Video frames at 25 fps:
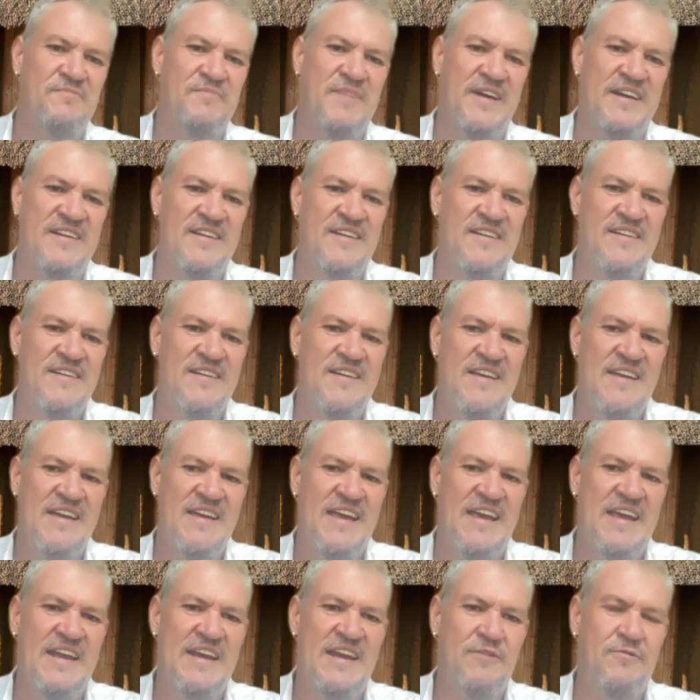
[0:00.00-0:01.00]
But
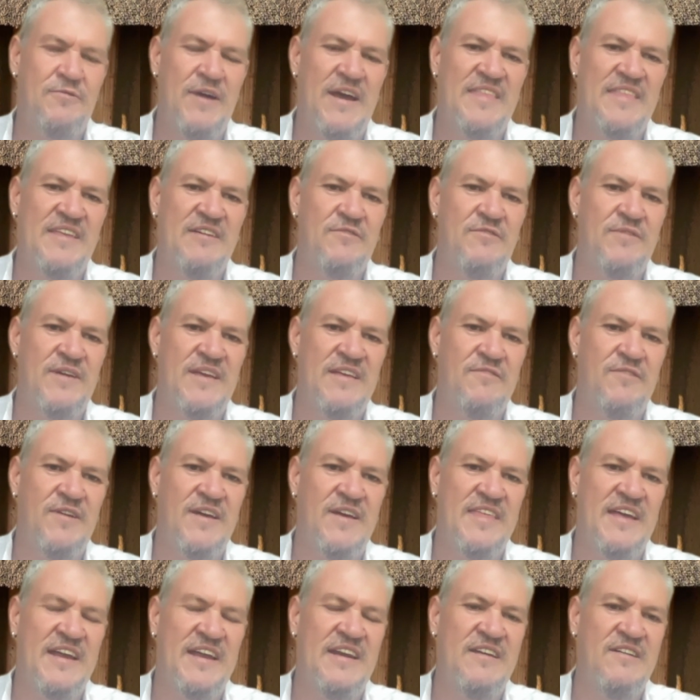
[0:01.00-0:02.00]
in a way that we,
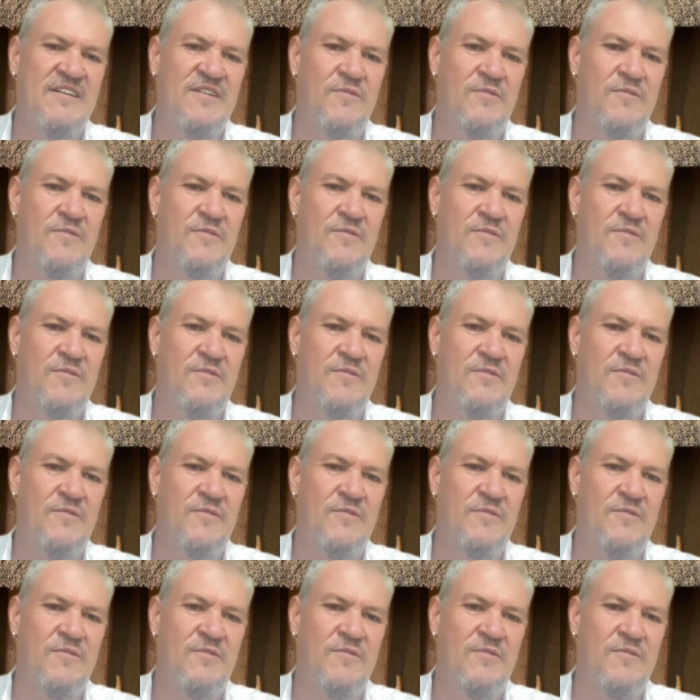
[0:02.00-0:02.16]
then